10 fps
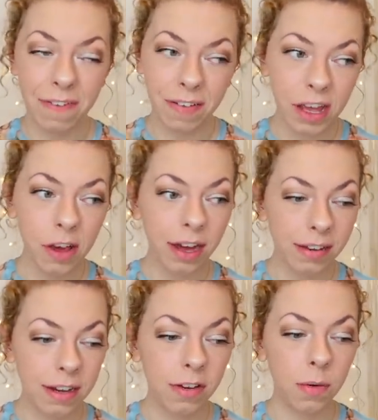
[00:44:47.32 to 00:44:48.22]
I feel like you
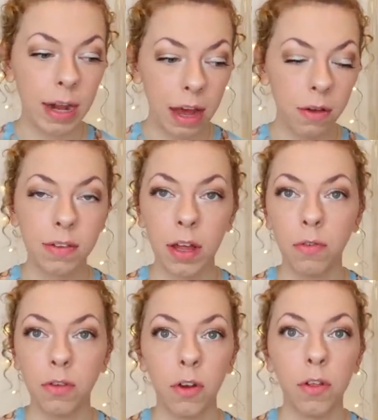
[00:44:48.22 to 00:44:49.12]
guys need to allow
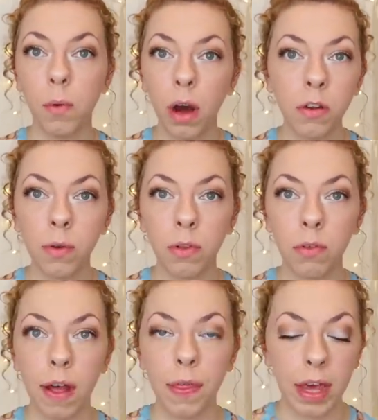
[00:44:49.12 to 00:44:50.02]
yourself to know that you are doing all
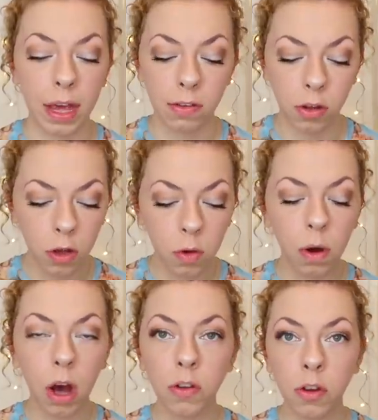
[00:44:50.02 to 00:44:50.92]
the right things.
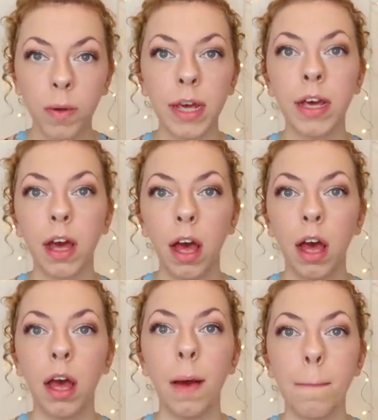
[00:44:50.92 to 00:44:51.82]
You are doing
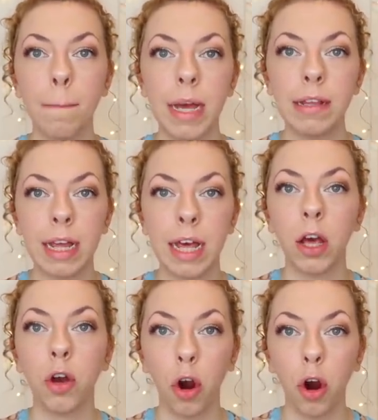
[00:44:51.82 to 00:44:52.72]

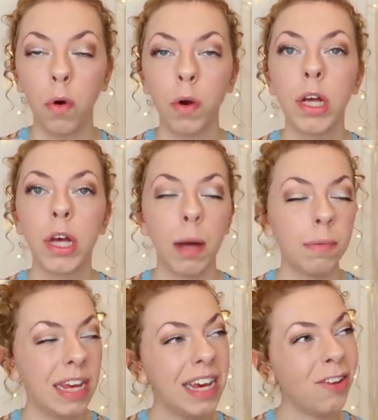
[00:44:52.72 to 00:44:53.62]
amazing, girl. I'm
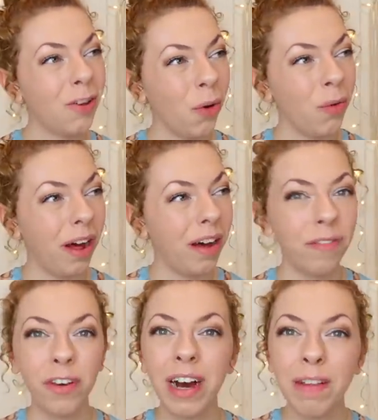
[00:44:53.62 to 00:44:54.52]
seeing a donut.
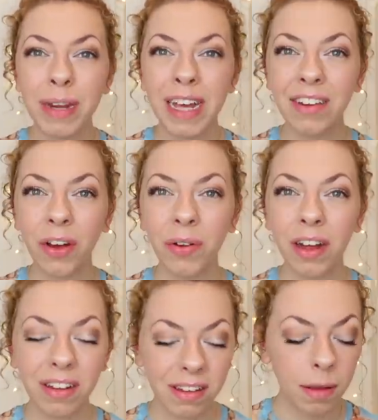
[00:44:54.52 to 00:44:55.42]
Have you guys been eating
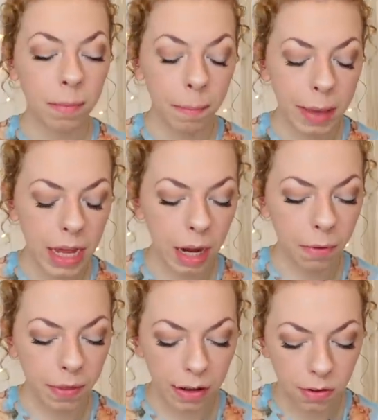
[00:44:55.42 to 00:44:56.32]
donuts? Picking
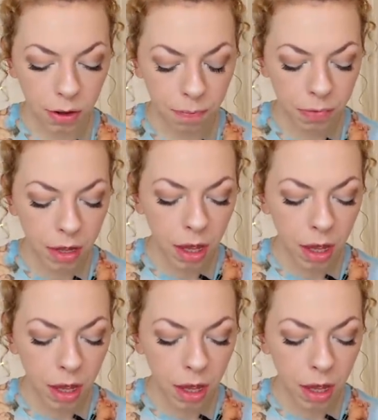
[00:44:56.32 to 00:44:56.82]
up on that too.